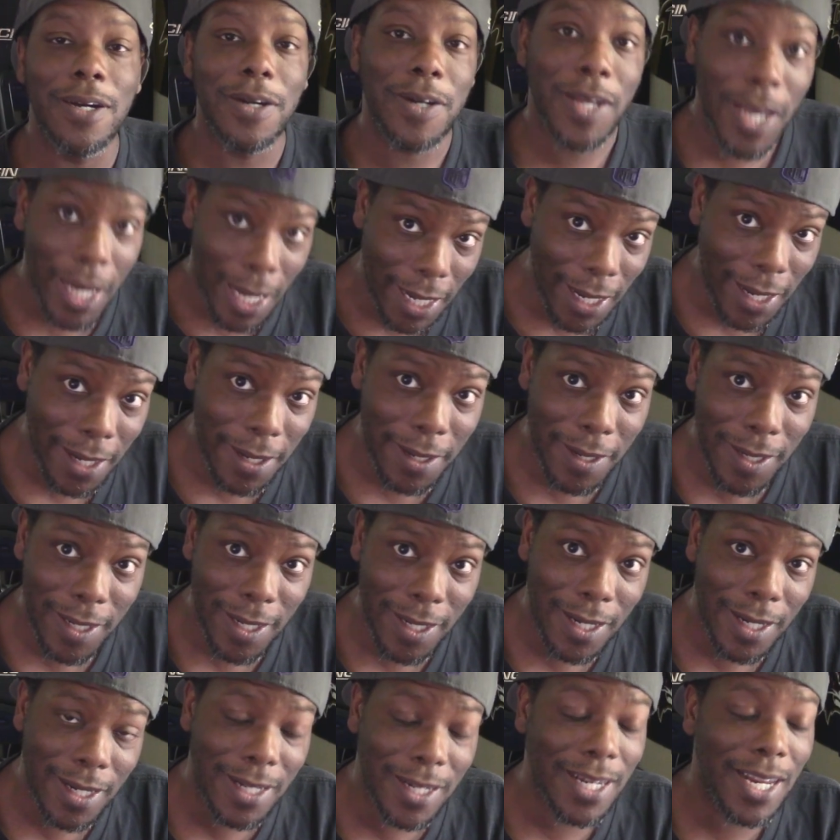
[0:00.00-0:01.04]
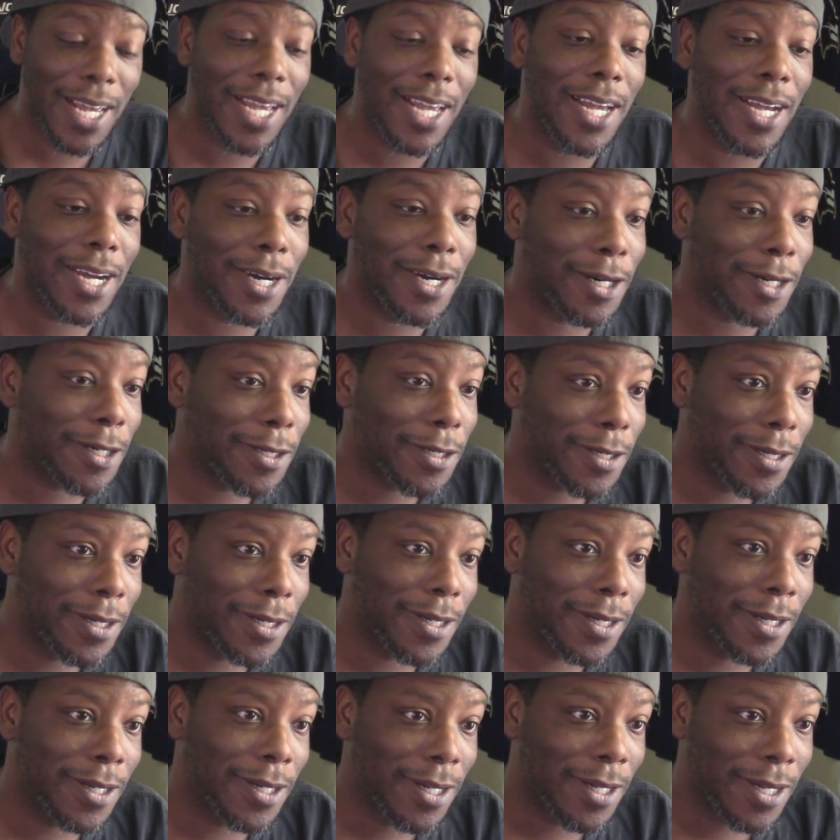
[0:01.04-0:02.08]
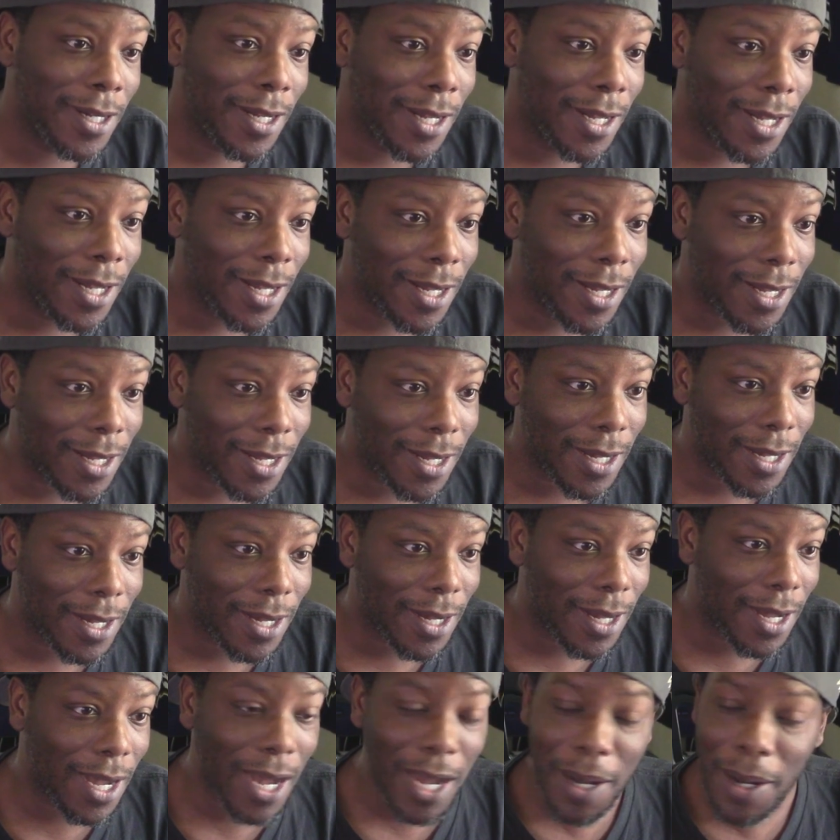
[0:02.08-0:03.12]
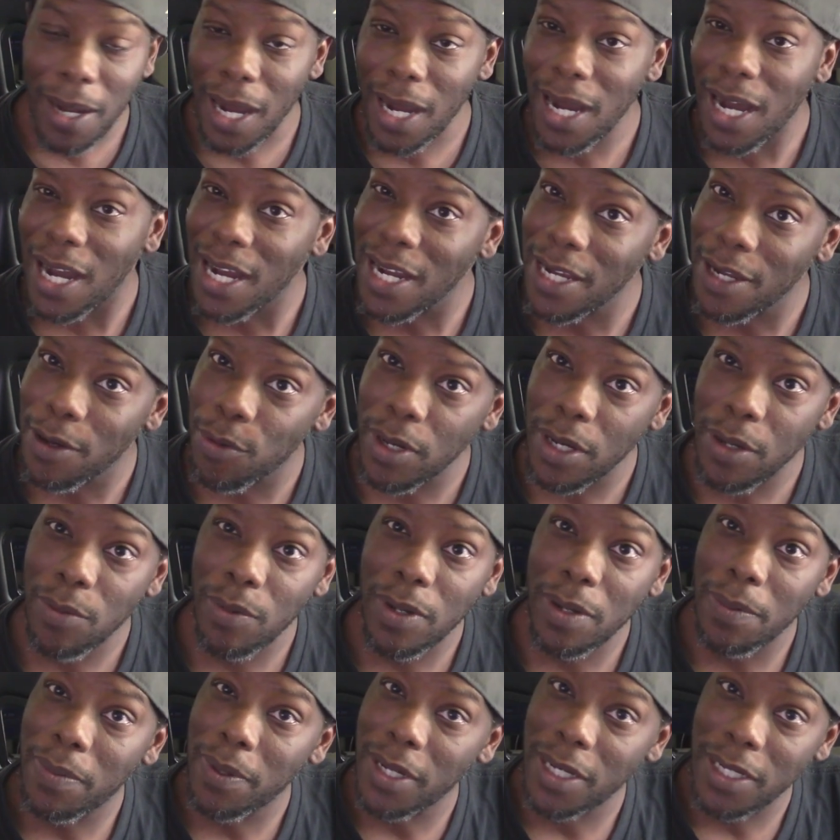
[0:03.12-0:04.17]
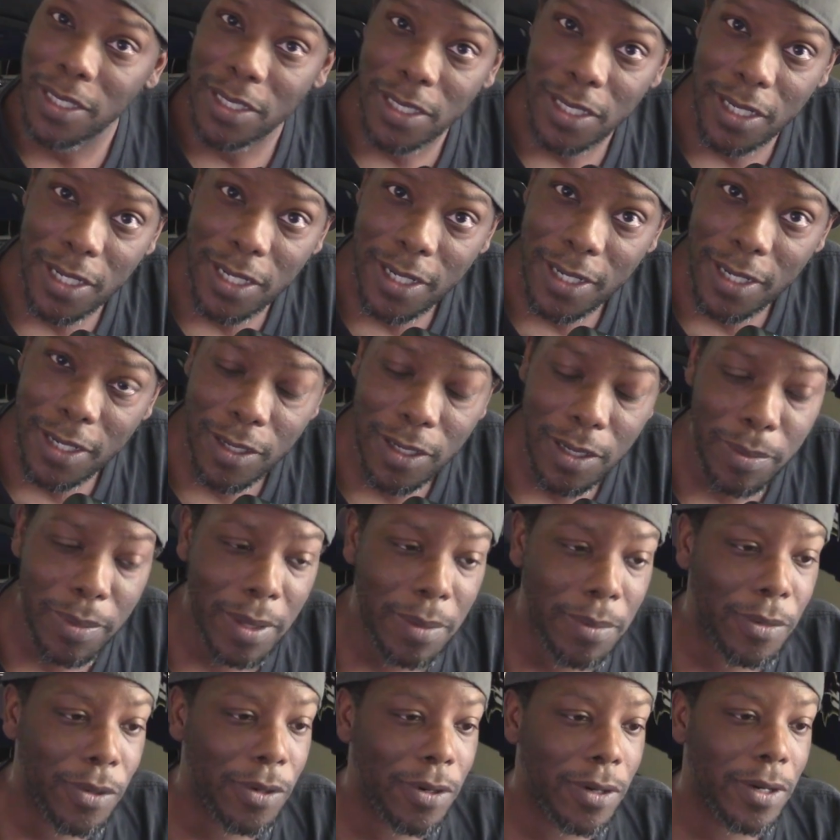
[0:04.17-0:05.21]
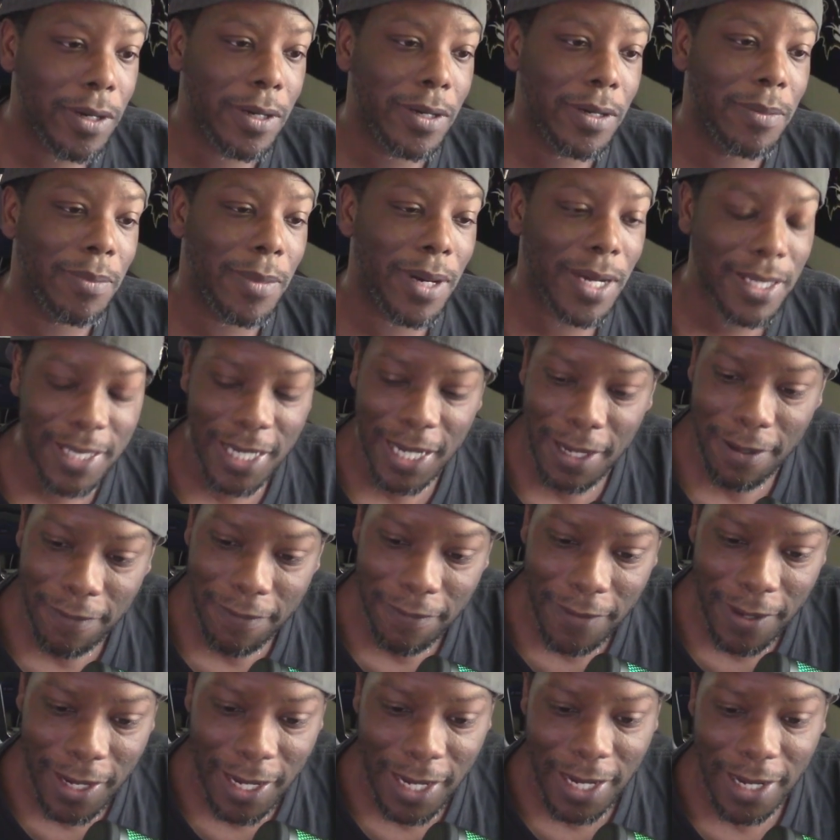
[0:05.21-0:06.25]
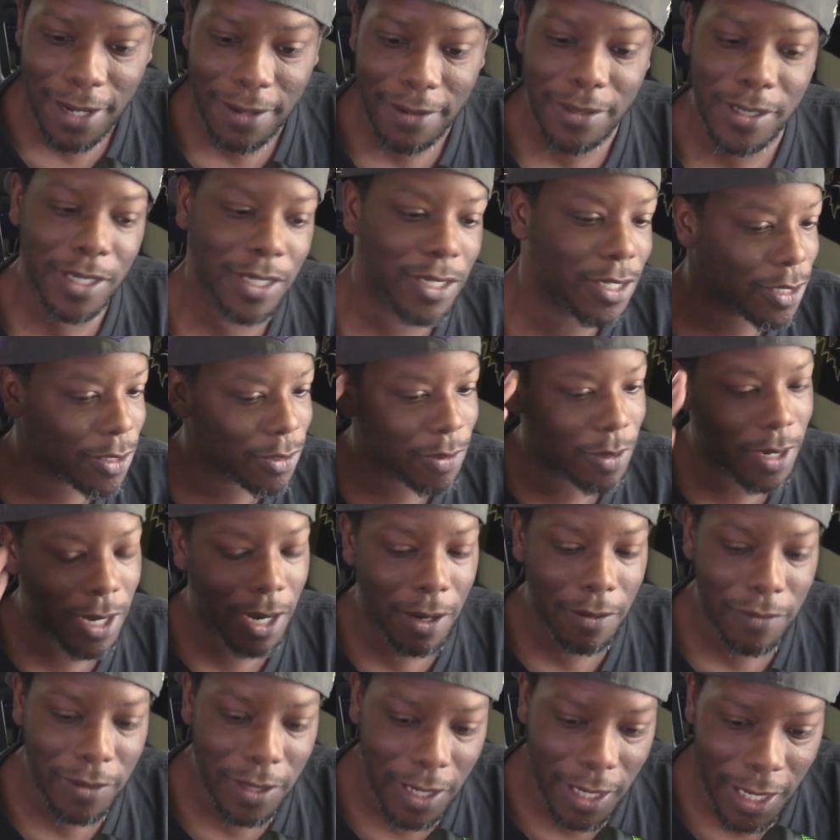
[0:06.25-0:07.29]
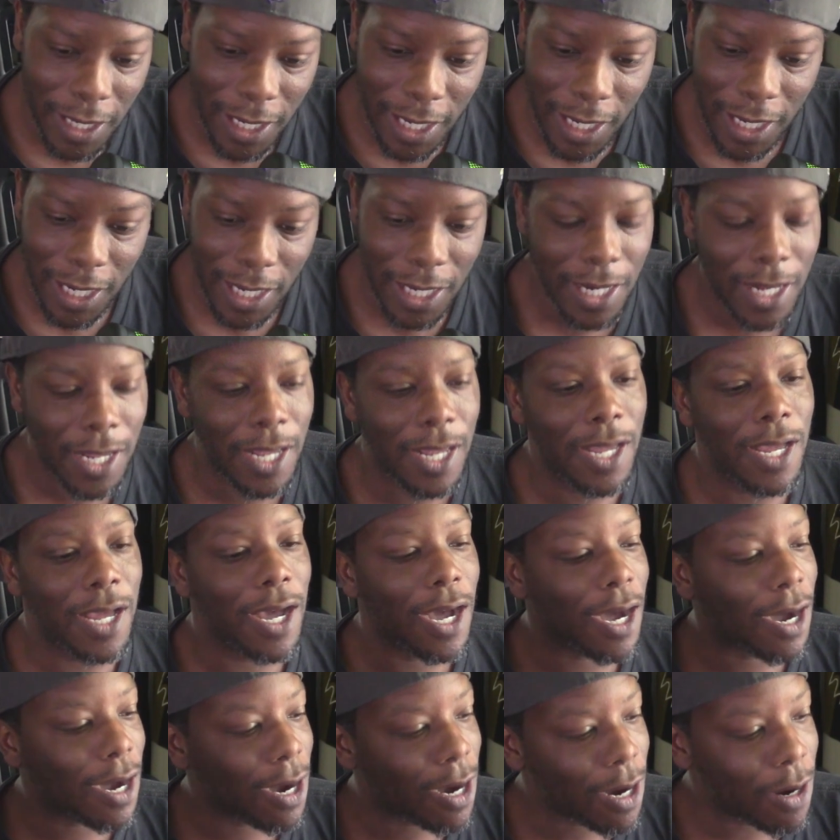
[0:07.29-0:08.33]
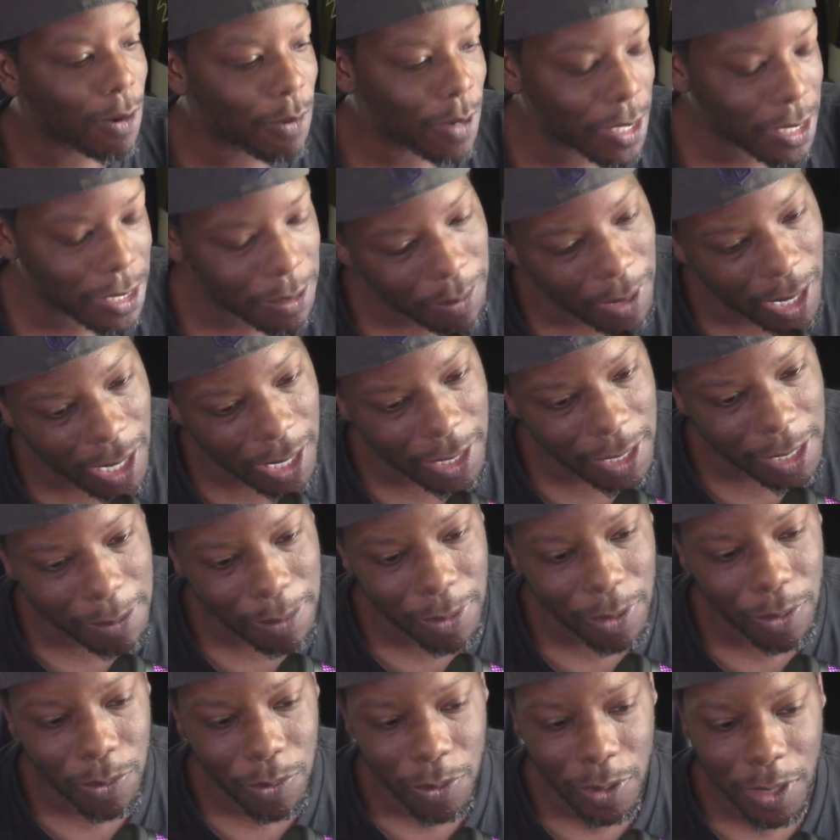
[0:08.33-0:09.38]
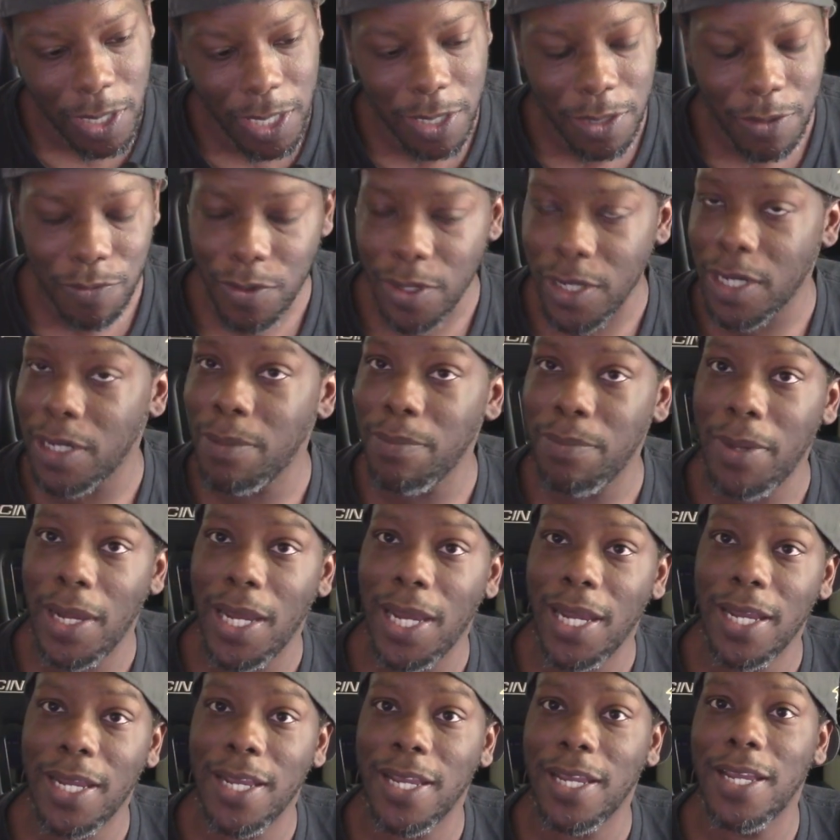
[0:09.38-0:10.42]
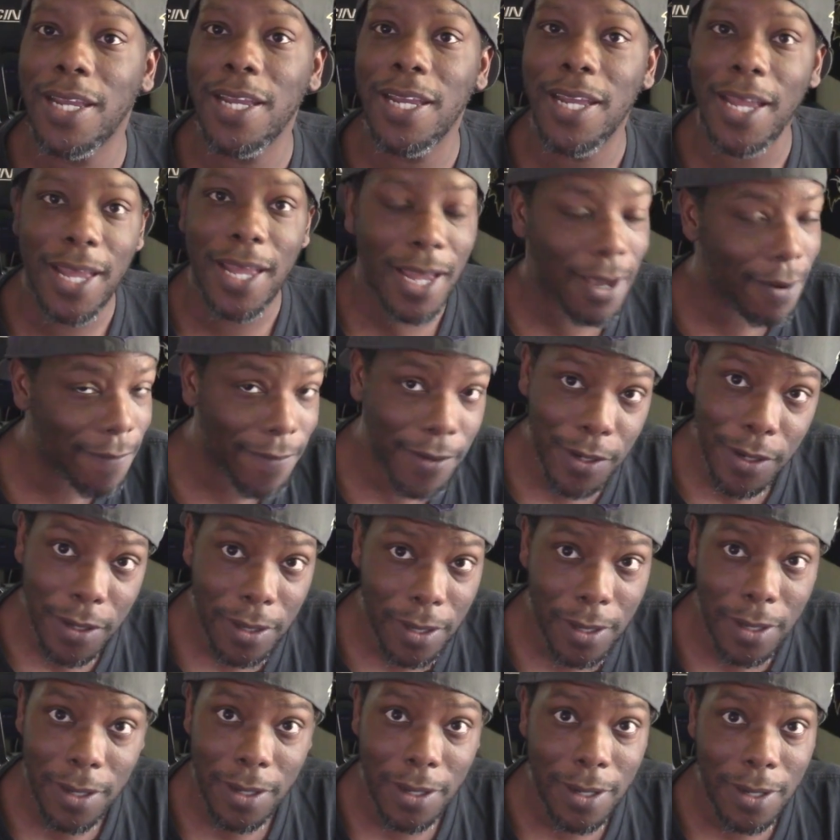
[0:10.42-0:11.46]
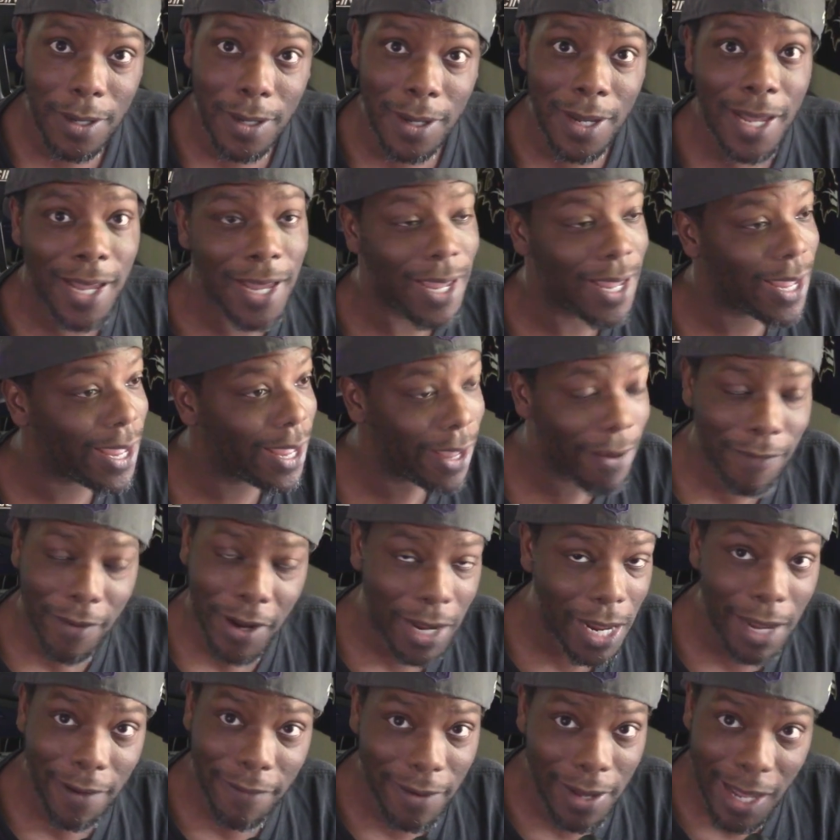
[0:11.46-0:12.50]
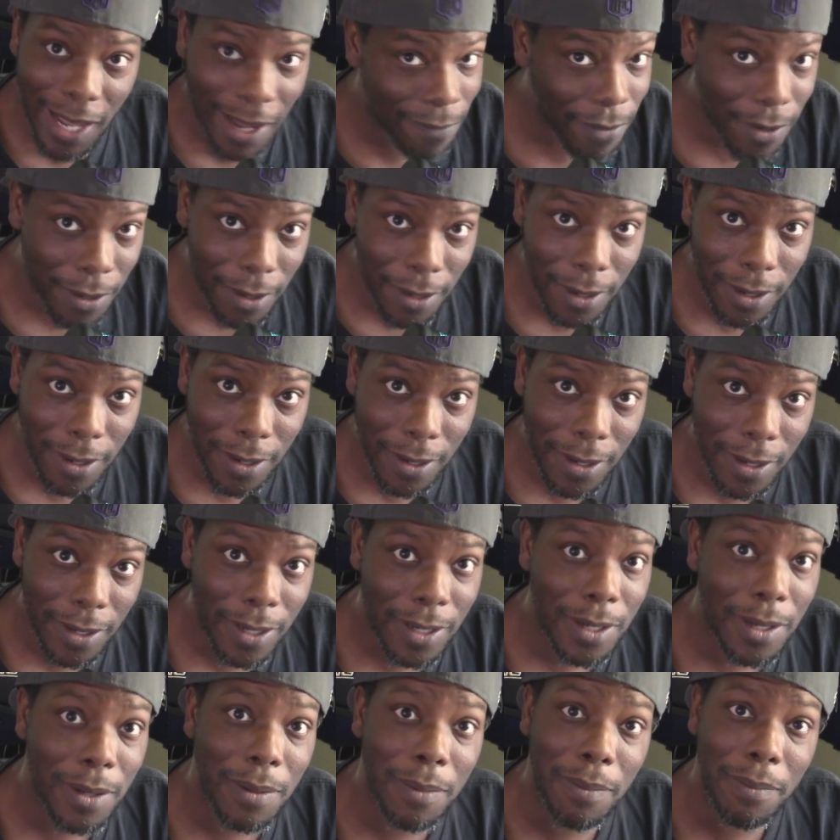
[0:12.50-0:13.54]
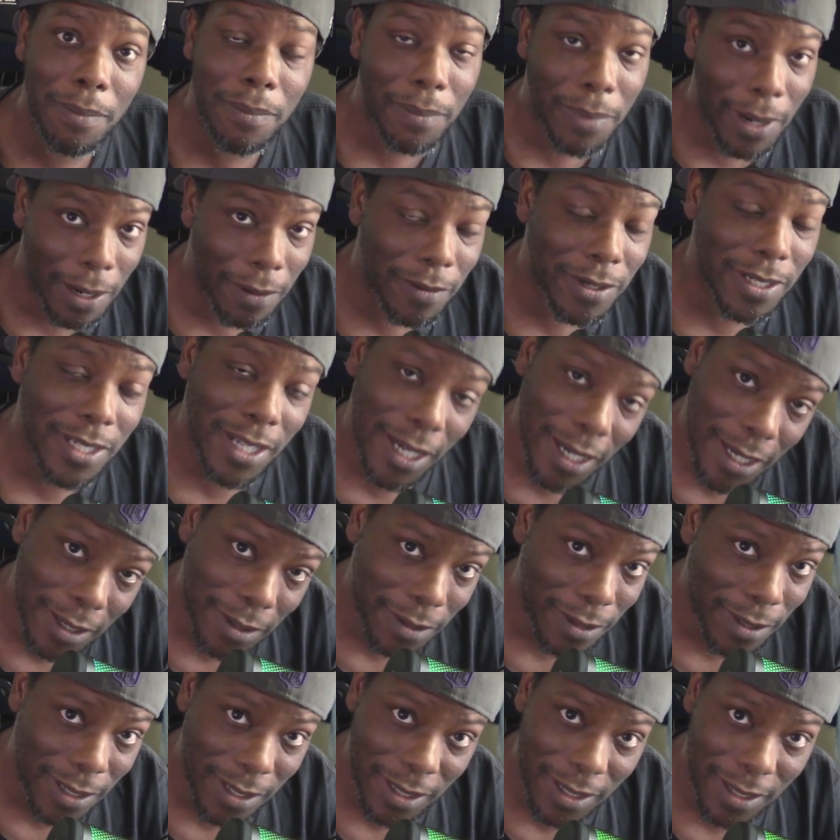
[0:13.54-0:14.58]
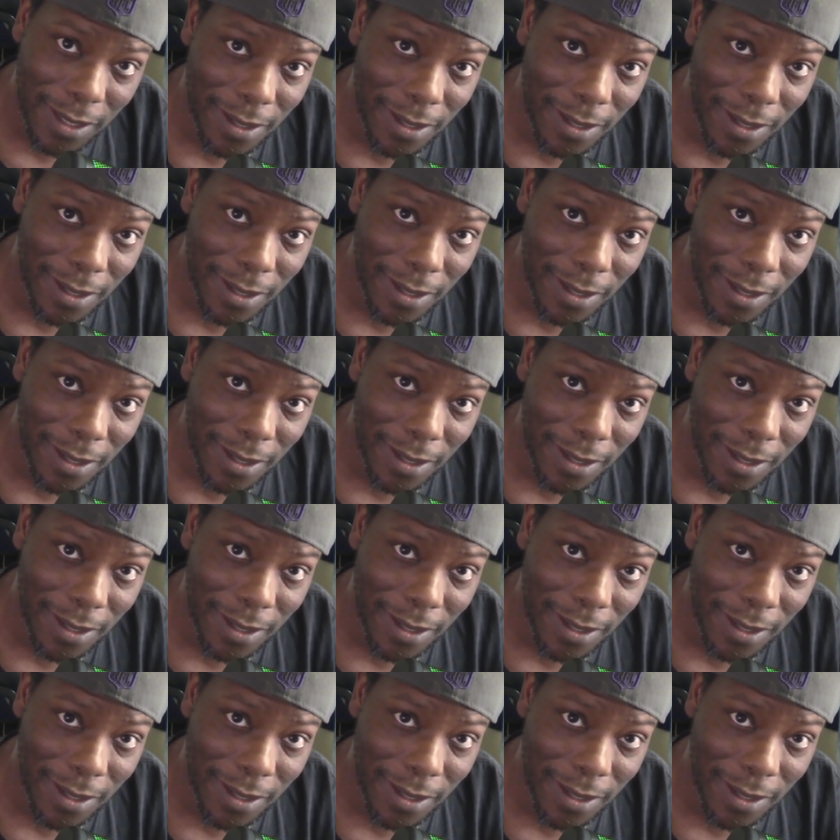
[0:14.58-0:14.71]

okay, now. I, I agree with Bijan a little bit more. My top five, just straight off the head, always my number one running back ever, ever, ever, ever. Barry Sanders.